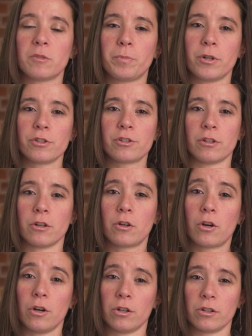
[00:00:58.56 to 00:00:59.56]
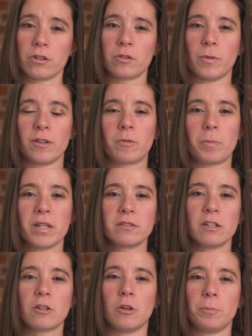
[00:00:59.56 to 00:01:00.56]
dispersion occurs when
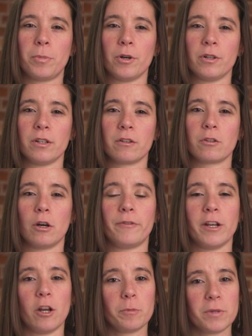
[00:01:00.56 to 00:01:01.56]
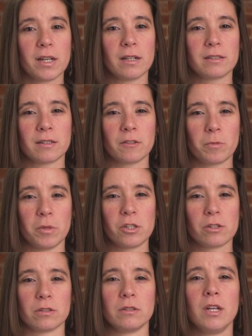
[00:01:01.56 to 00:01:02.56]
spectral components of an optical
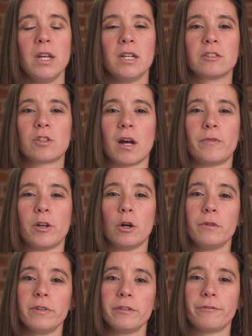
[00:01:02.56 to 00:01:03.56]
transmission travel over